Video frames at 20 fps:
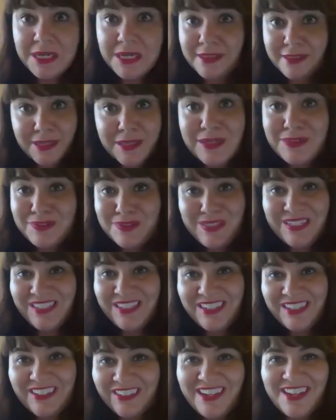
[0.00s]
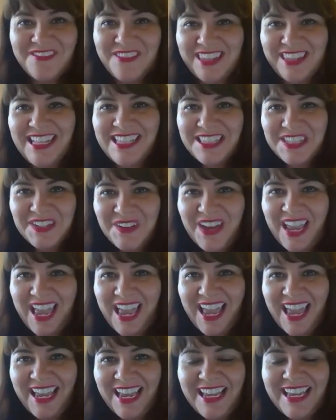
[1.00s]
those too. I mean, that's
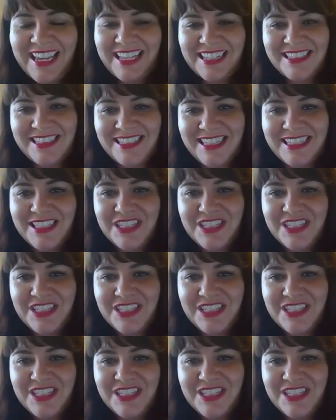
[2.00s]
okay. It's